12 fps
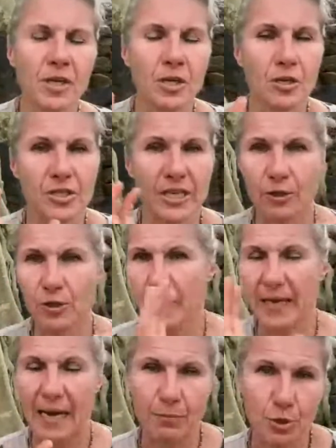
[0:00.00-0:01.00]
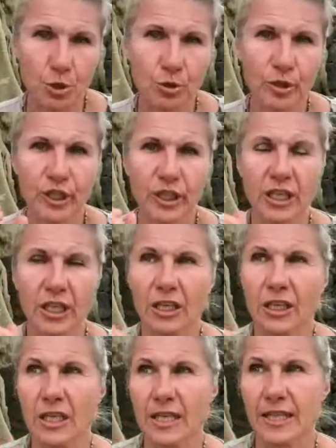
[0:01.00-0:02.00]
Cycles become shorter.
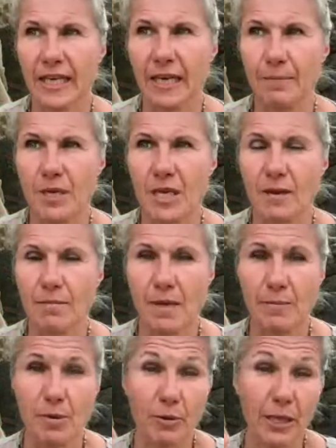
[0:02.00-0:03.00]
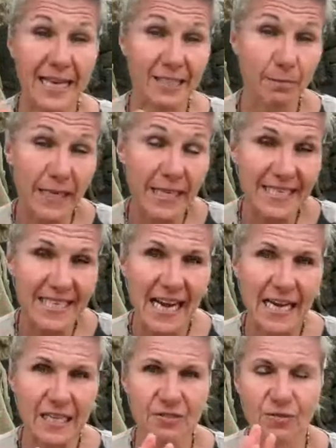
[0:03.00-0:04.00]
They can be maybe less bleed
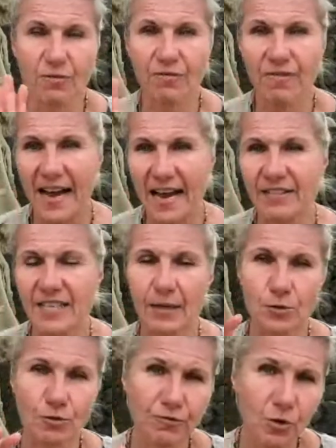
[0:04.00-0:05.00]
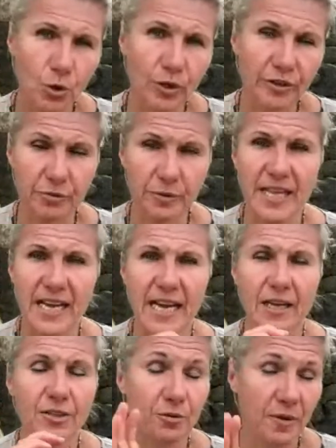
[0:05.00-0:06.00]
days, from 5 down to 4,
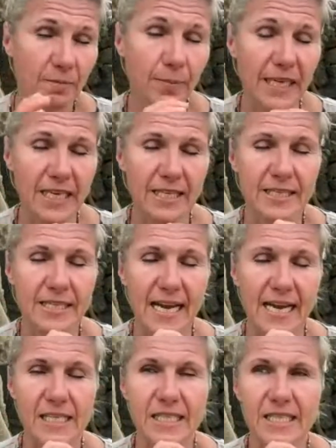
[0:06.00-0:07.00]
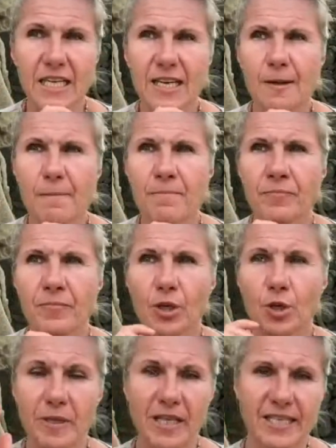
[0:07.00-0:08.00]
3 bleed days.
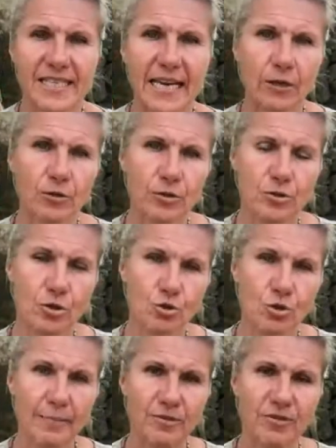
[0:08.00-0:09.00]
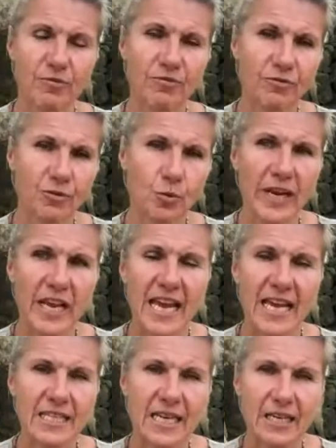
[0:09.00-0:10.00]
Could be that the cycle drops from
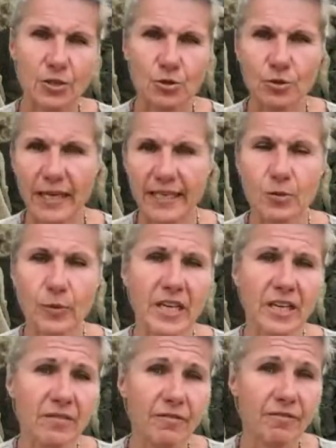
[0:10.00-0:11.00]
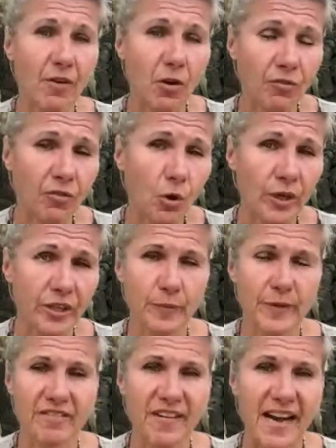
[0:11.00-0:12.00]
28 days to like 24,
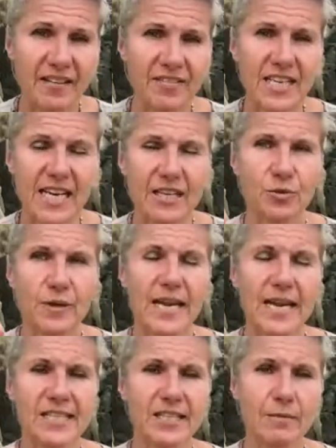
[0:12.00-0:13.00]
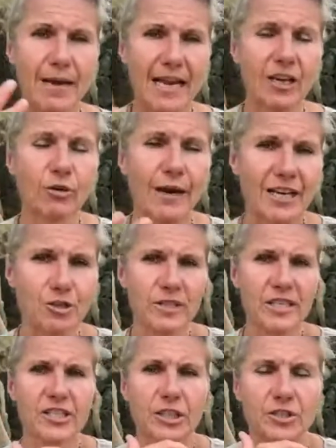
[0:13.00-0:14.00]
25 days, right? It
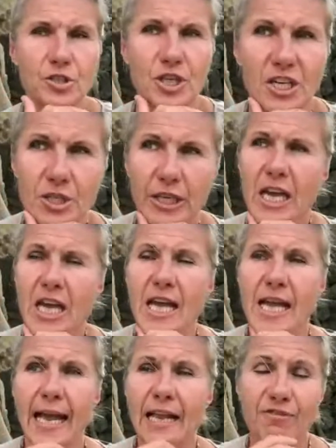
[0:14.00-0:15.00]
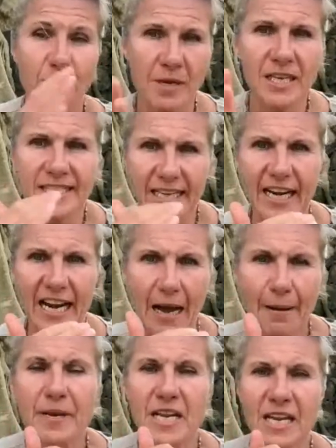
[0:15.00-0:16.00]
gradually starts changing. And for me, it started
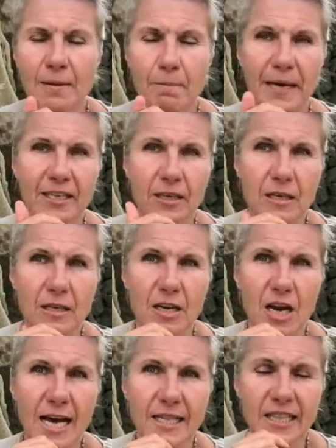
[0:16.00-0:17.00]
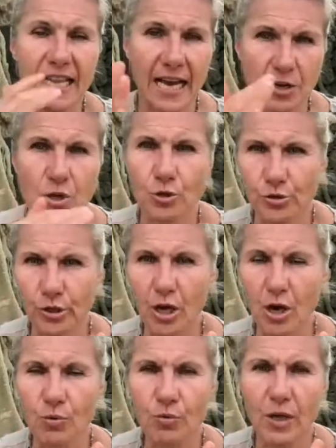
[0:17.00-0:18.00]
happening, but not 9 years
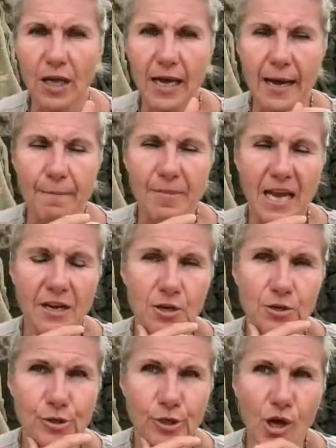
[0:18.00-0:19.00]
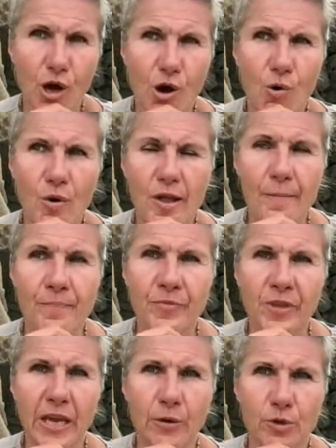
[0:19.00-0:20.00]
ago. 9 years ago,
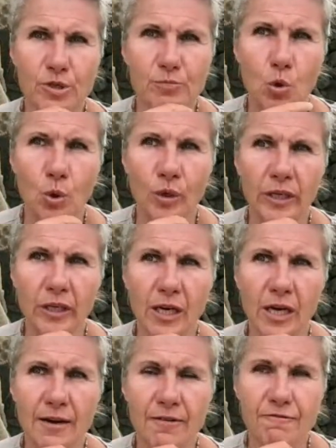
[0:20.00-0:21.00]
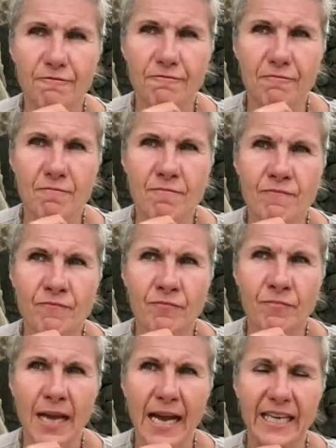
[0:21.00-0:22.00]
it was more of,
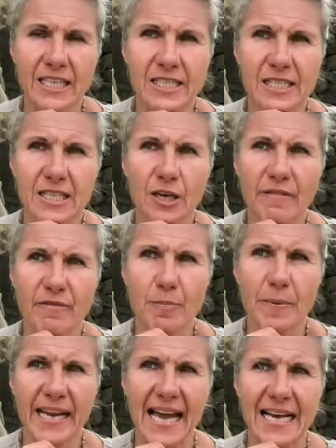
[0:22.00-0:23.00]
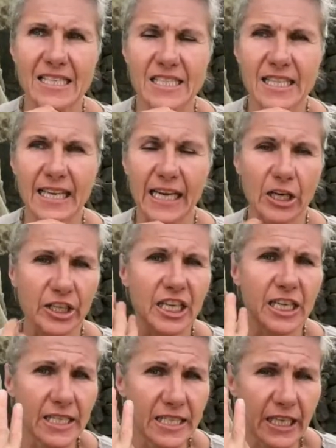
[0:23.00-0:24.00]
I guess, everybody has like
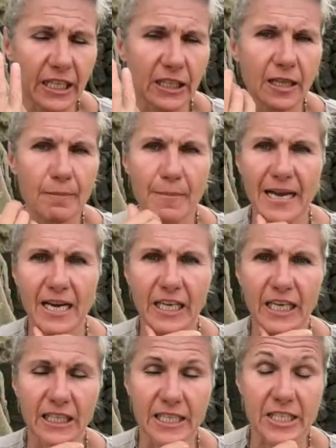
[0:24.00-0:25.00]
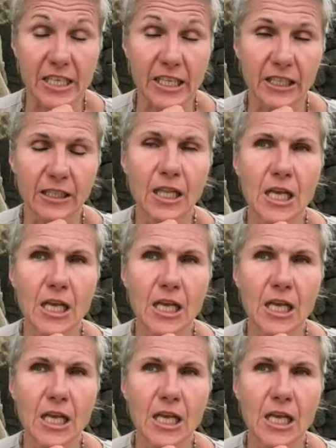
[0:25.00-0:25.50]
Achilles heel, and my Achilles heel,